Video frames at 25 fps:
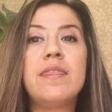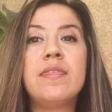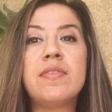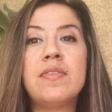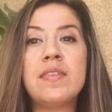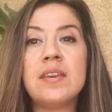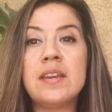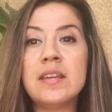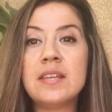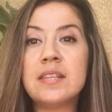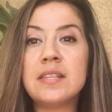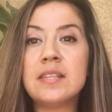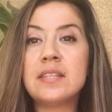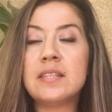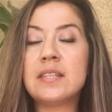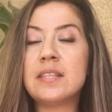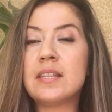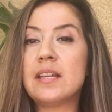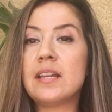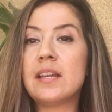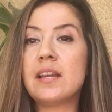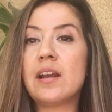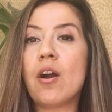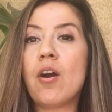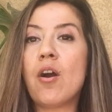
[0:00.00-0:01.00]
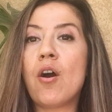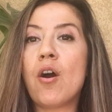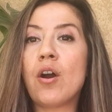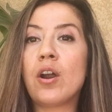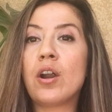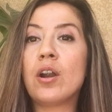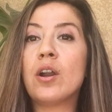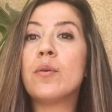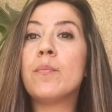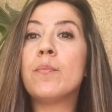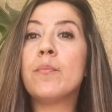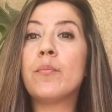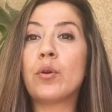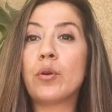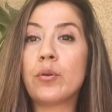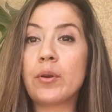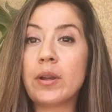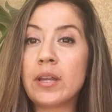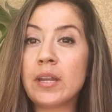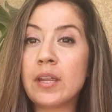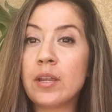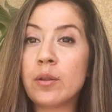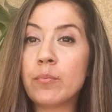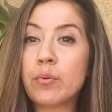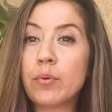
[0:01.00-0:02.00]
This are
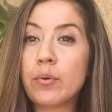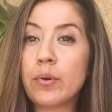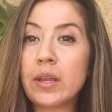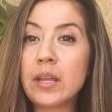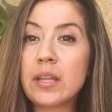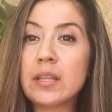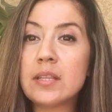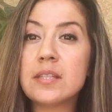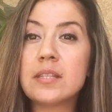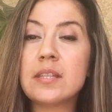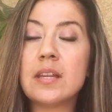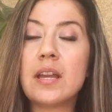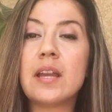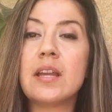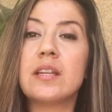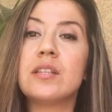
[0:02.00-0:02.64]
meridian points,